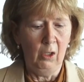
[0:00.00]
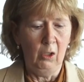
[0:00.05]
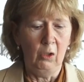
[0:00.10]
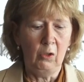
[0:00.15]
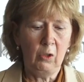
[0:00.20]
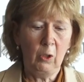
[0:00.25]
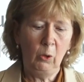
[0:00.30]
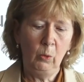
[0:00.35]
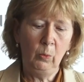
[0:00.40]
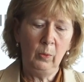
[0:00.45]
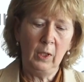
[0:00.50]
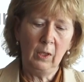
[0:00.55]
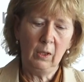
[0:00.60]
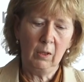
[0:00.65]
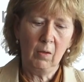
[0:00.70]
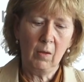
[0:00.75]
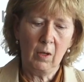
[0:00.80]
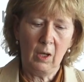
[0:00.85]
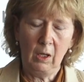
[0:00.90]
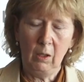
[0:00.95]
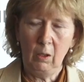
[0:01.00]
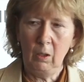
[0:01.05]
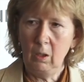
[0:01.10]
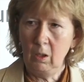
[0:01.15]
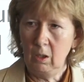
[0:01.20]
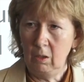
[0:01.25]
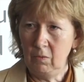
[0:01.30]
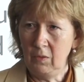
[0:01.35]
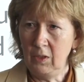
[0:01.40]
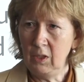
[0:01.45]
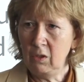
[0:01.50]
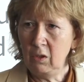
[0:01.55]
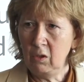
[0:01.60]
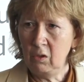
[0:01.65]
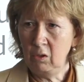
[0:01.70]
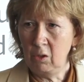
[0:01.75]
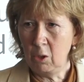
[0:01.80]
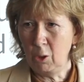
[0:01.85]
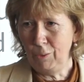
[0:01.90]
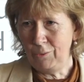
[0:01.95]
So, this is
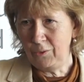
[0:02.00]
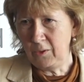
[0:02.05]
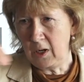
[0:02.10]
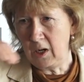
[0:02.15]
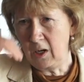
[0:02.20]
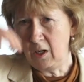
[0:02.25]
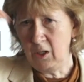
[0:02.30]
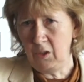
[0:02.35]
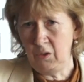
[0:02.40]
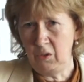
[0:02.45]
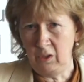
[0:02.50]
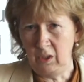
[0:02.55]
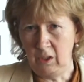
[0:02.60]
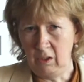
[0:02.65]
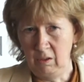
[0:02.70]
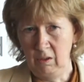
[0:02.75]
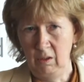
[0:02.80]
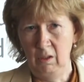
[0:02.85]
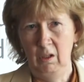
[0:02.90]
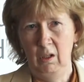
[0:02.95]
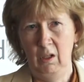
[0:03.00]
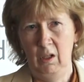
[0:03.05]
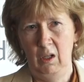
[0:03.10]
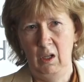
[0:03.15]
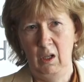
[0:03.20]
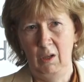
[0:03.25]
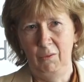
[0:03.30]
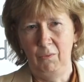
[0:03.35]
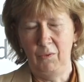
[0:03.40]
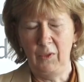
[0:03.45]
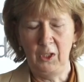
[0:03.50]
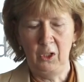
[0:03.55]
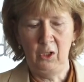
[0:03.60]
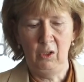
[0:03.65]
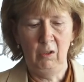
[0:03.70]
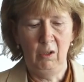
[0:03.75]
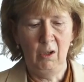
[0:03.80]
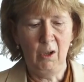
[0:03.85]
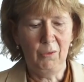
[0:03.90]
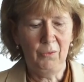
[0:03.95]
an overarching
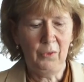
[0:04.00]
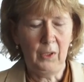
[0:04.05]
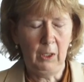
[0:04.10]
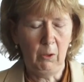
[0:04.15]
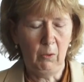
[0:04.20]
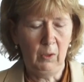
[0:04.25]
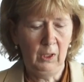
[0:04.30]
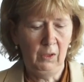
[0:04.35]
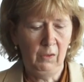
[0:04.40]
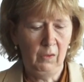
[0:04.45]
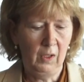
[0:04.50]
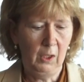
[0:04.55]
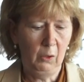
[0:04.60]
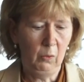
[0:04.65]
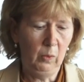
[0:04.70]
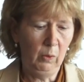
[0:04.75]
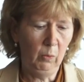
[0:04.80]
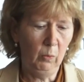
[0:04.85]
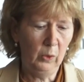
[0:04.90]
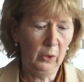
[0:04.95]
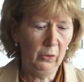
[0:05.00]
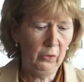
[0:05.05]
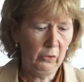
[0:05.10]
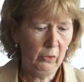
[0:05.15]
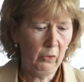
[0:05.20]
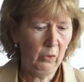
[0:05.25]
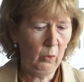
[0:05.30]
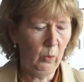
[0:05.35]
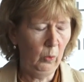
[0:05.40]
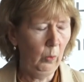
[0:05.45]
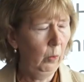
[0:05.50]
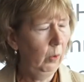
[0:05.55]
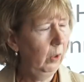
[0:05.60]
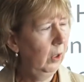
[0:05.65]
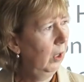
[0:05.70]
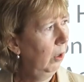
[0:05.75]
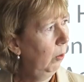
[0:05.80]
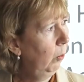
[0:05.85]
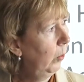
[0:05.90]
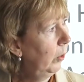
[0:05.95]
vision of HERA that we want to
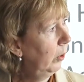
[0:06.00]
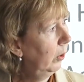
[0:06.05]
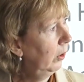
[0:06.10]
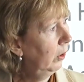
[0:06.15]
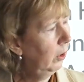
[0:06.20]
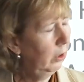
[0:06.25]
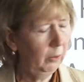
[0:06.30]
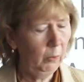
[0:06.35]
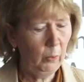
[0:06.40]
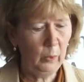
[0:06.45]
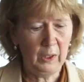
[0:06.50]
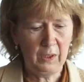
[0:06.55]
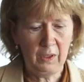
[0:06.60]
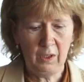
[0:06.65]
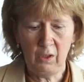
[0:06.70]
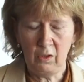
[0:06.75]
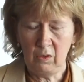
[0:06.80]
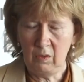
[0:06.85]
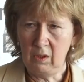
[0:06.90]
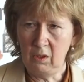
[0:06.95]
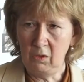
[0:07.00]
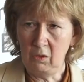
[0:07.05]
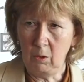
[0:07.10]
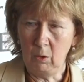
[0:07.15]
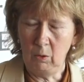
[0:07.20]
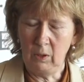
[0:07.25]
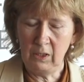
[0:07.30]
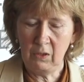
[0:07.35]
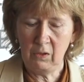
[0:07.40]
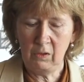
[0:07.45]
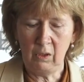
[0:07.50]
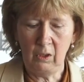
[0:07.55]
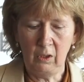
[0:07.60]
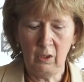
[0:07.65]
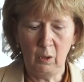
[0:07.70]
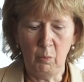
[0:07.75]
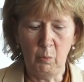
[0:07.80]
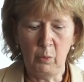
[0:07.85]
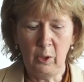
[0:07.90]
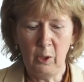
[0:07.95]
uh, work with these, these
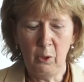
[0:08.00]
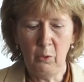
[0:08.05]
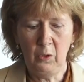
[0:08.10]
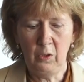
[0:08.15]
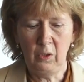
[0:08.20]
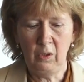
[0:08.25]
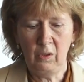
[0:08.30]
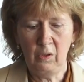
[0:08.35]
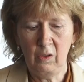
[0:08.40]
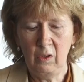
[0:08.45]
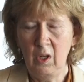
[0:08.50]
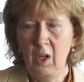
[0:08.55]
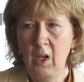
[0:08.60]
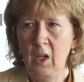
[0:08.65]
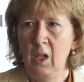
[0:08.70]
holistic approaches.